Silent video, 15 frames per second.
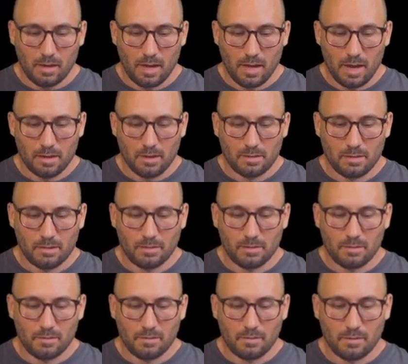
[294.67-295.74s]
And
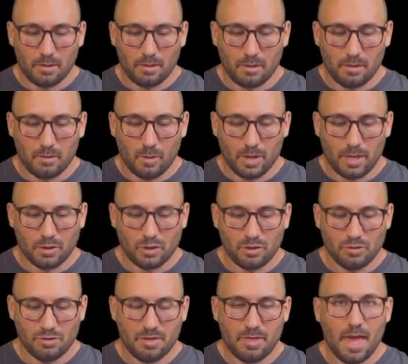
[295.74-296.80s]
when I
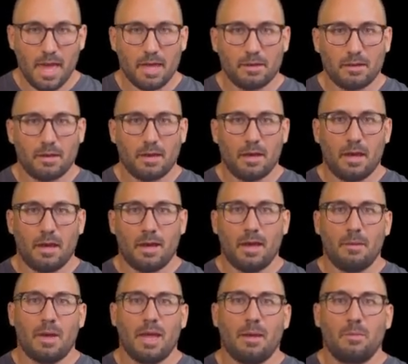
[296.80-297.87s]
choose that,
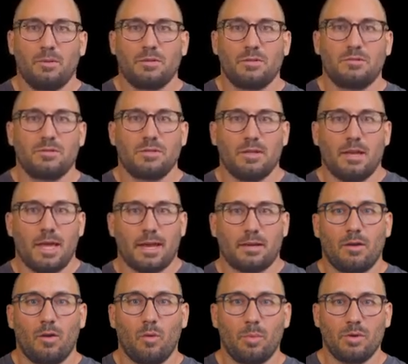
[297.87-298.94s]
I'm able to select
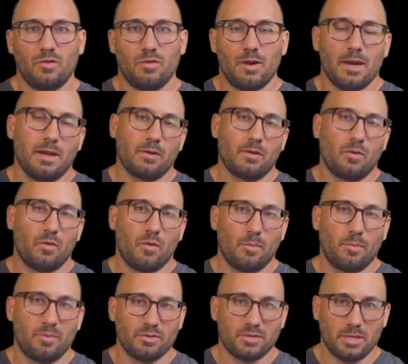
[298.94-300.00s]
Open Training or
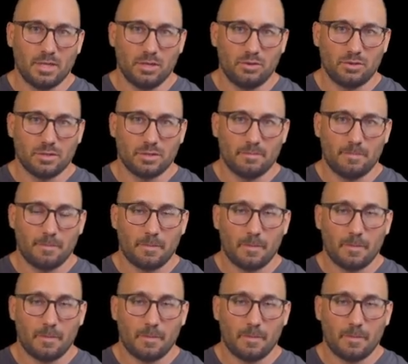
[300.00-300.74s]
Procedures.